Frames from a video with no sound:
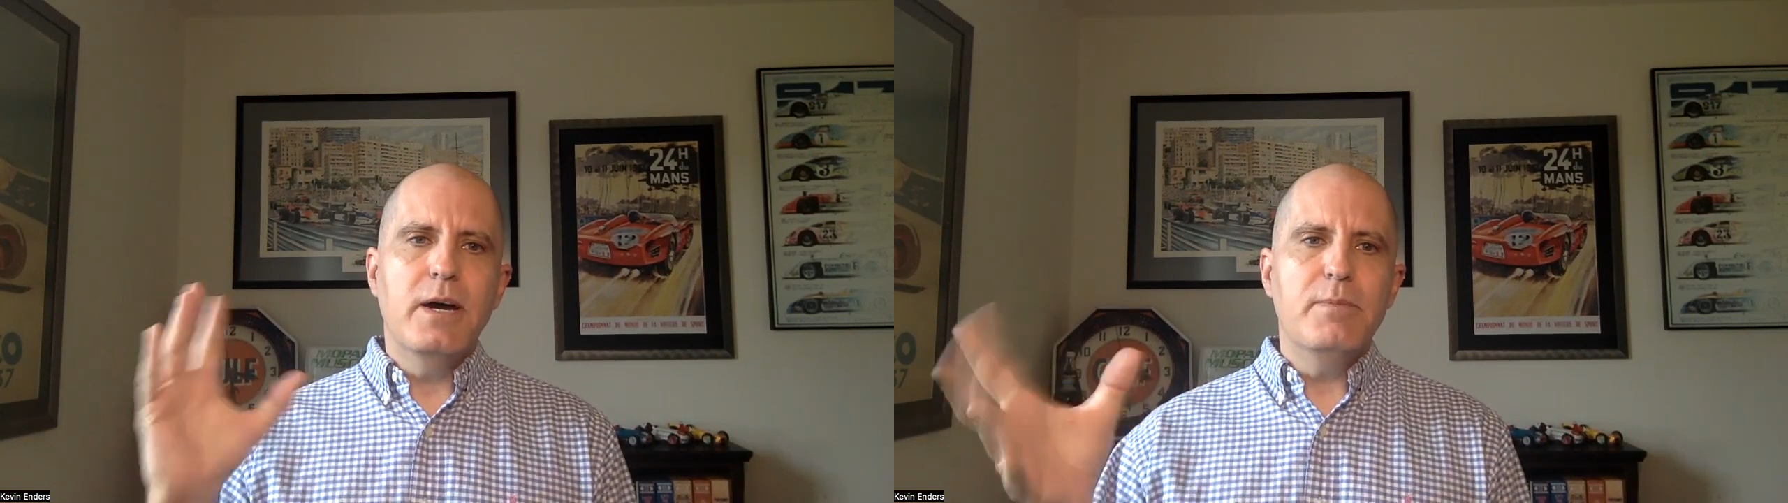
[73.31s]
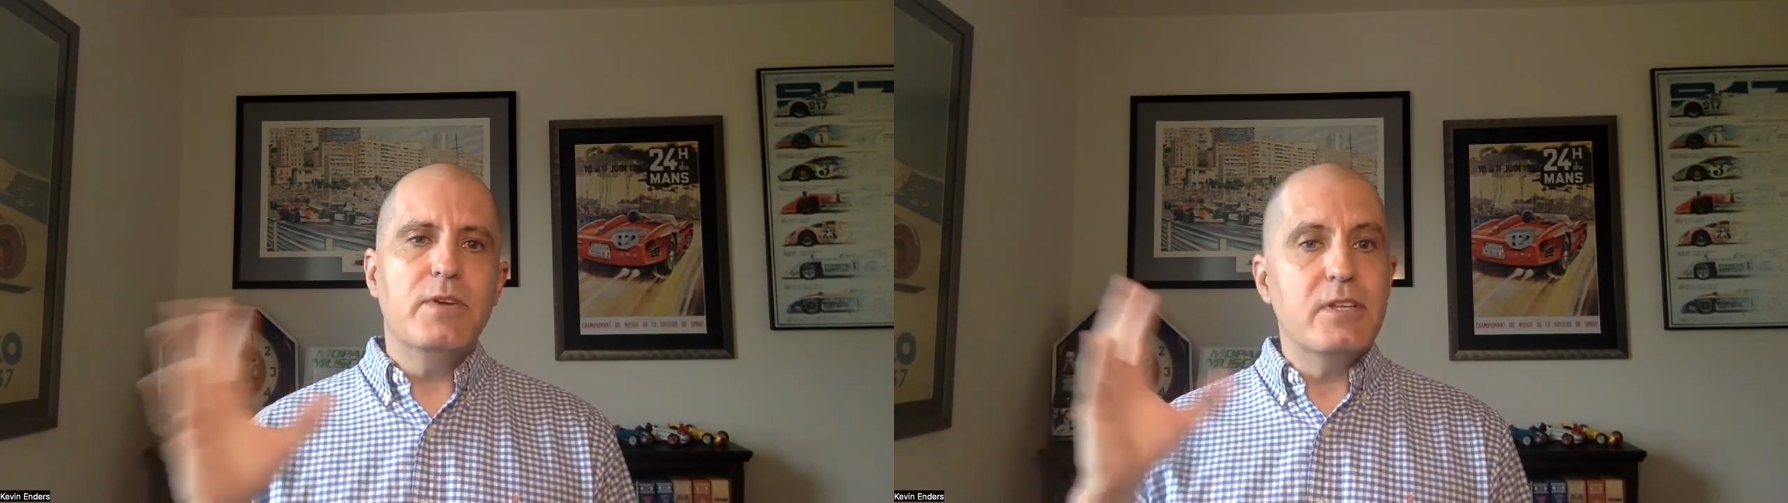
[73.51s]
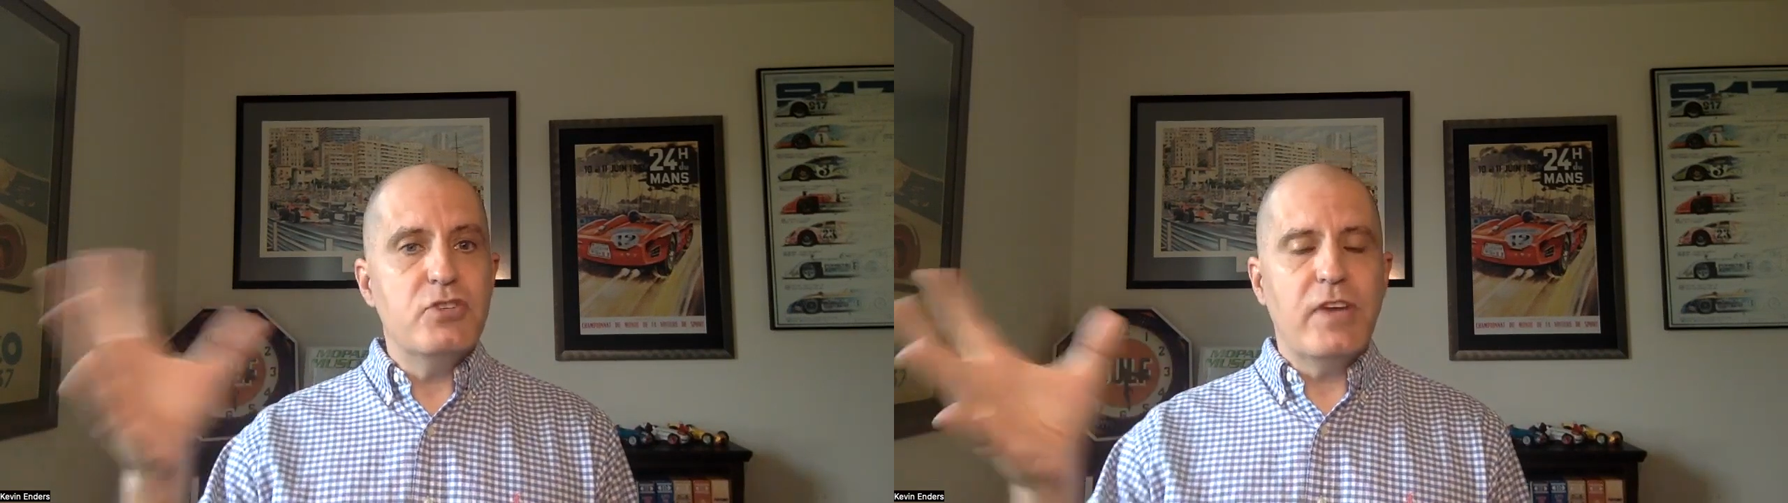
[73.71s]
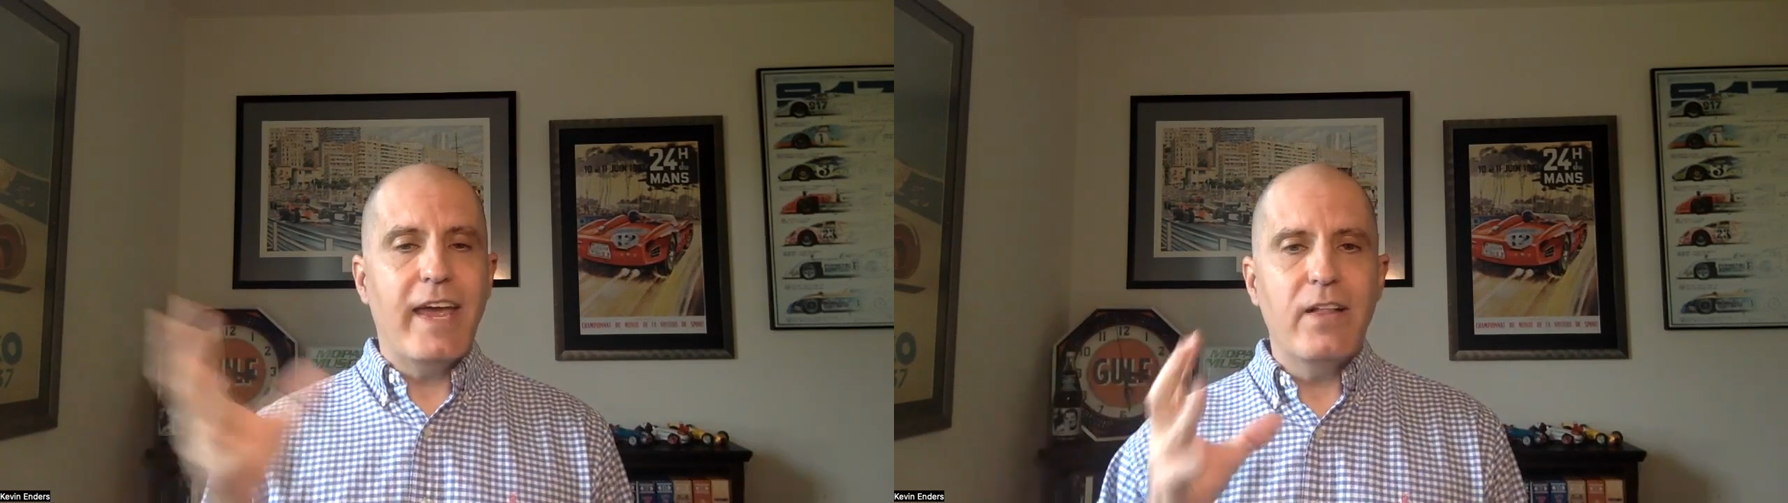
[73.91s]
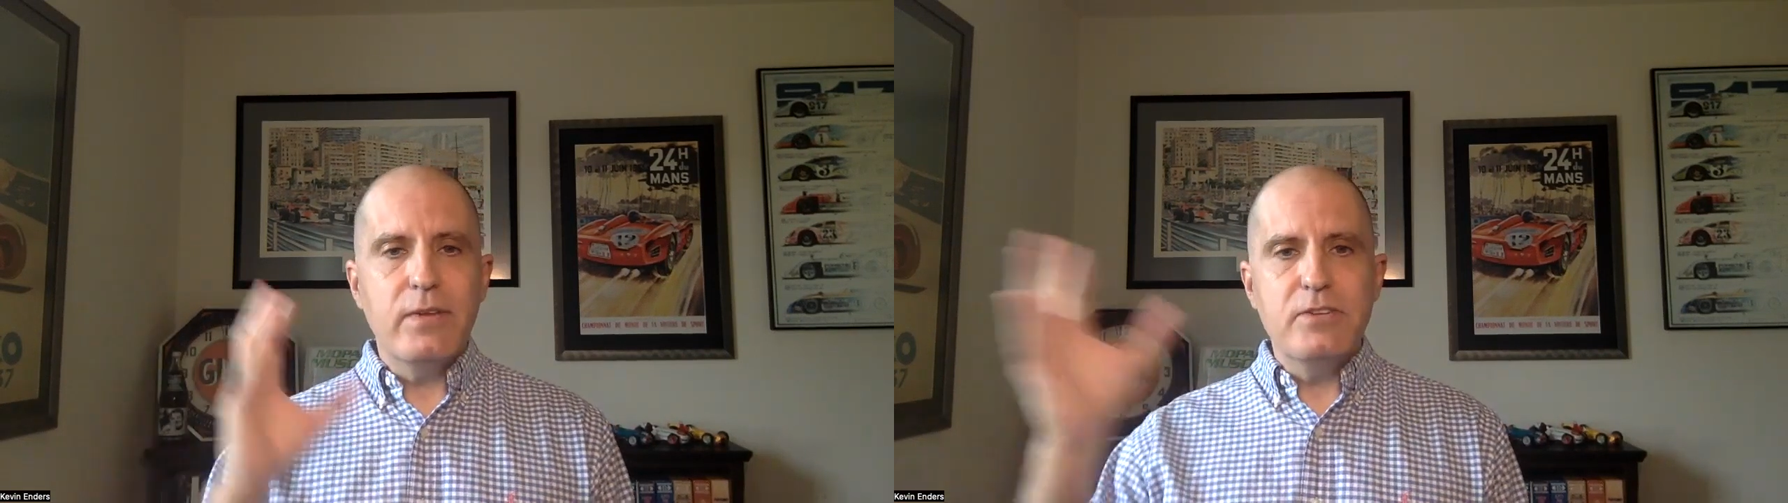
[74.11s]
You can
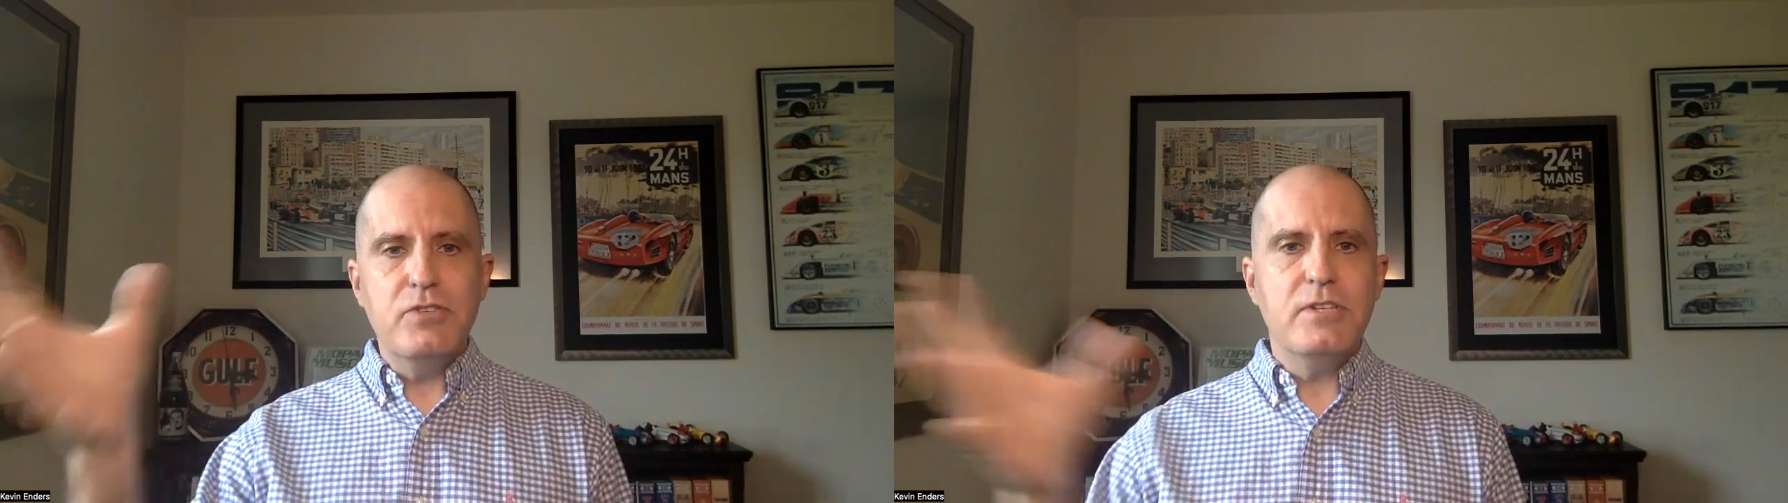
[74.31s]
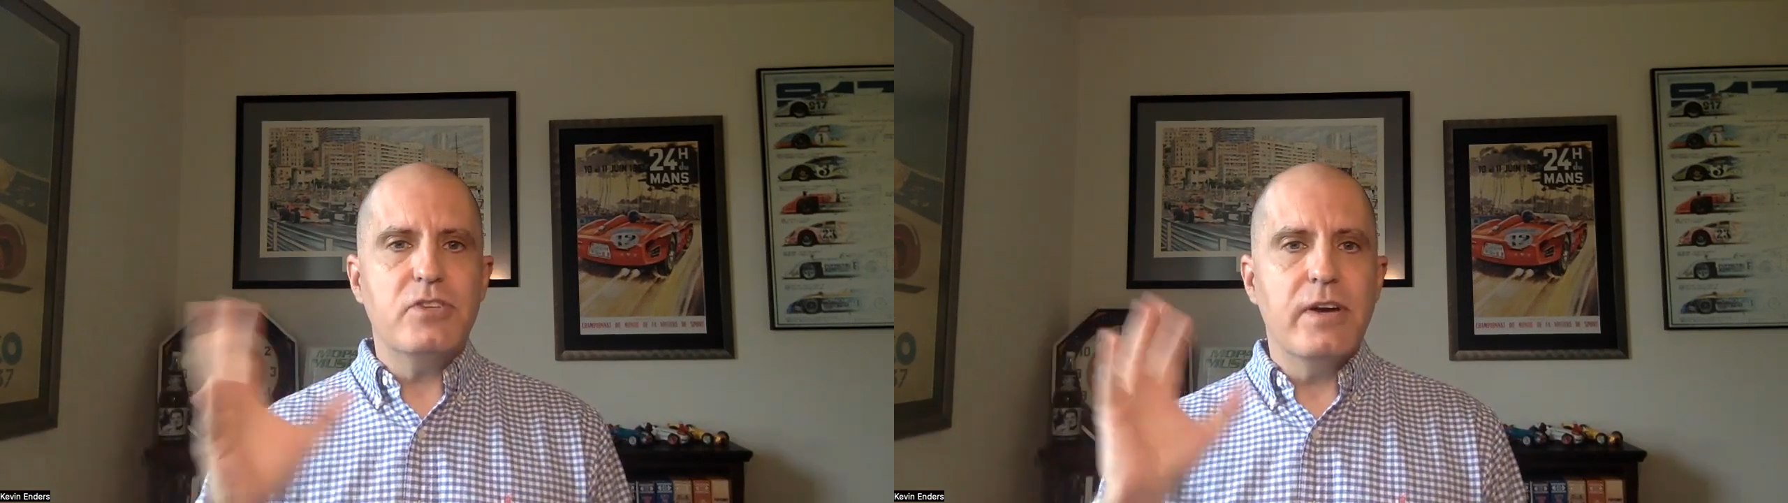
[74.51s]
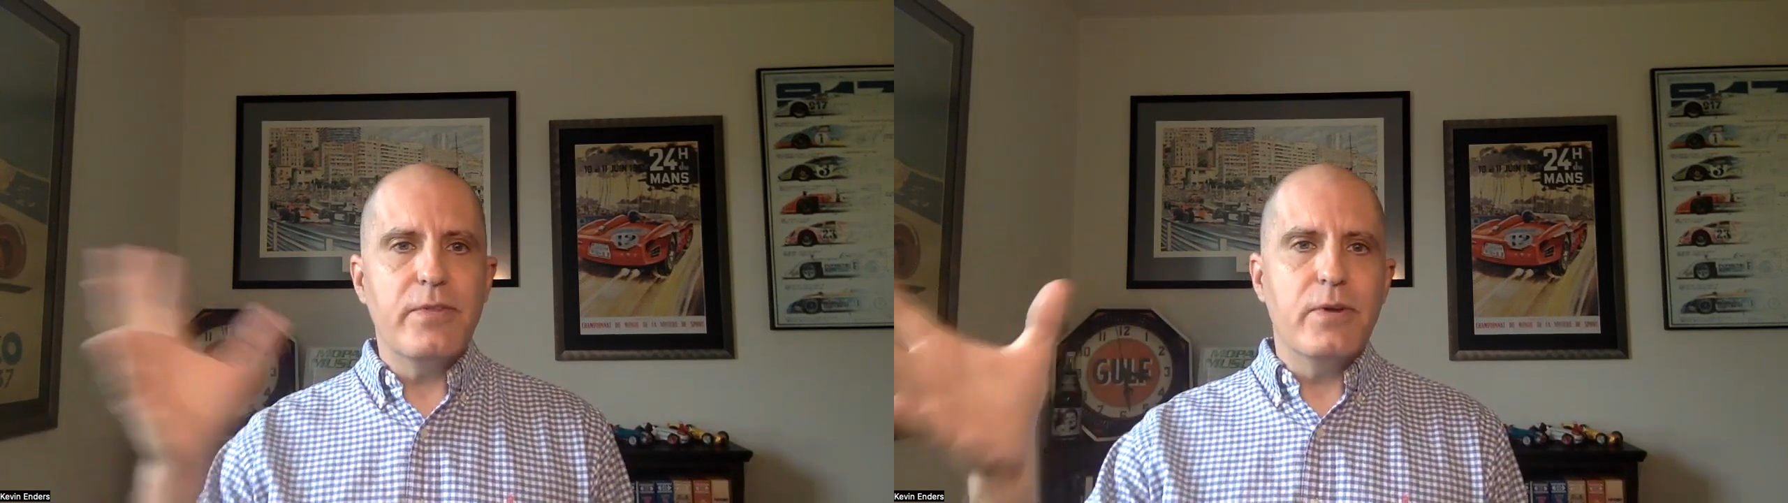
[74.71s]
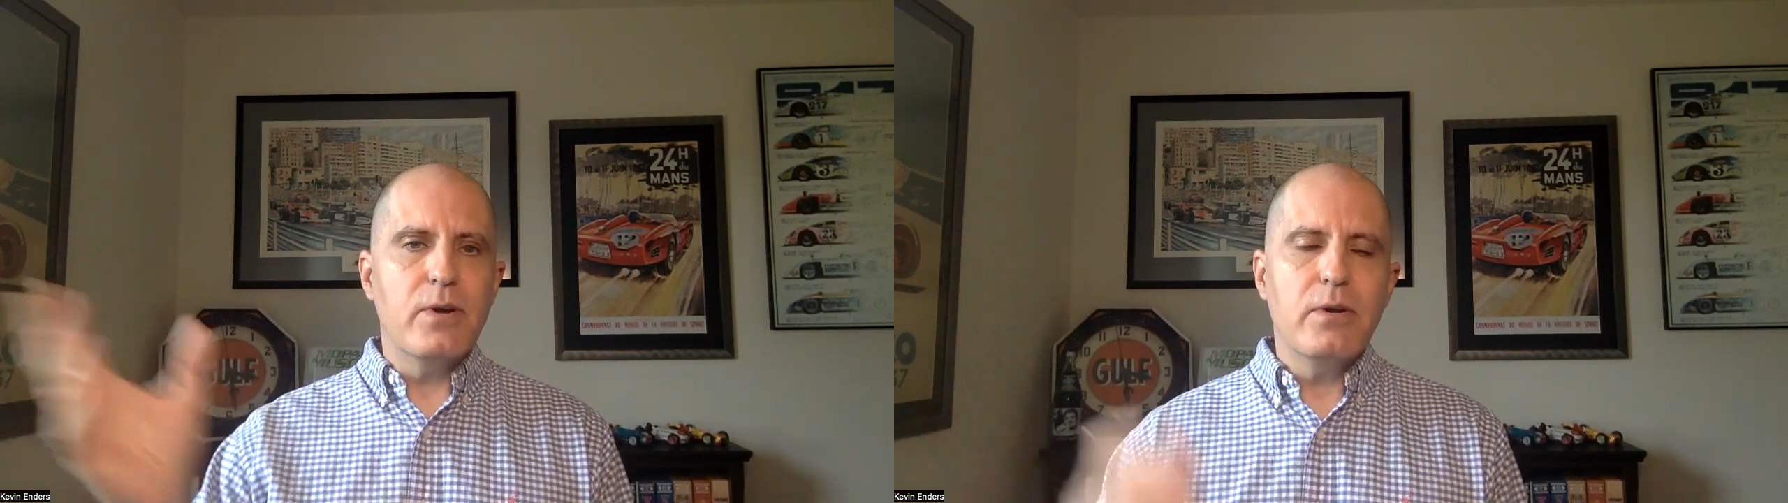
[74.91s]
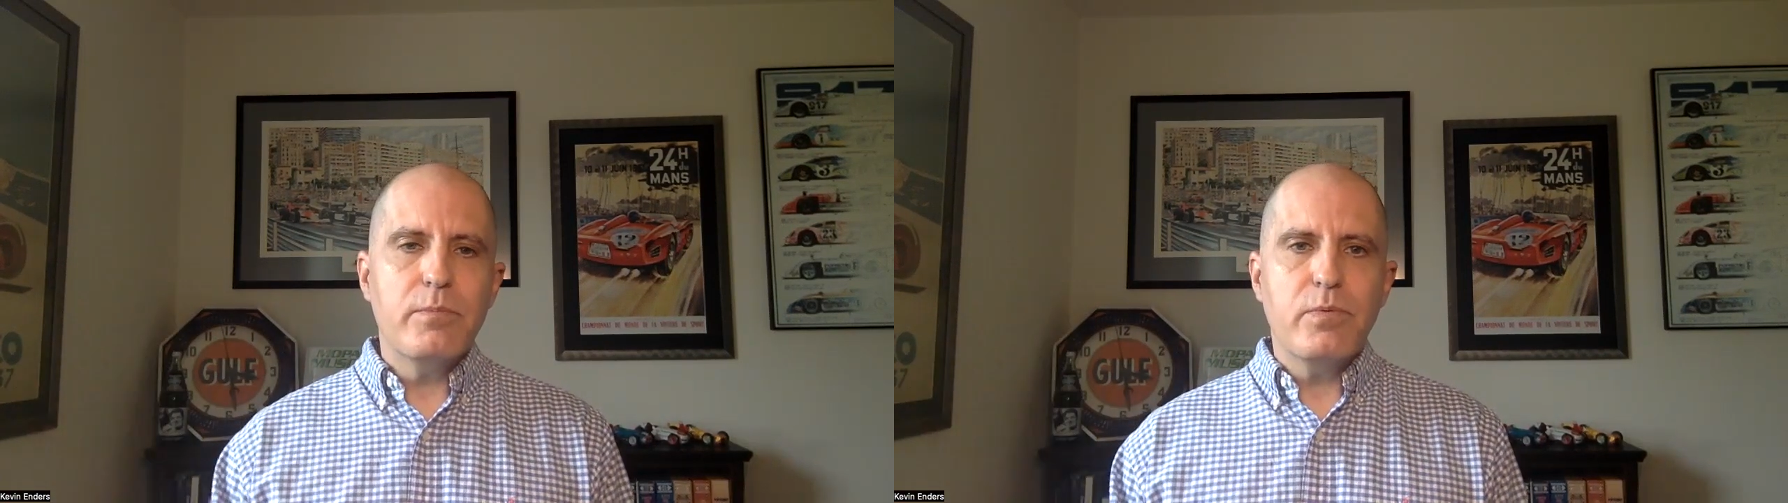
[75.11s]
challenge each other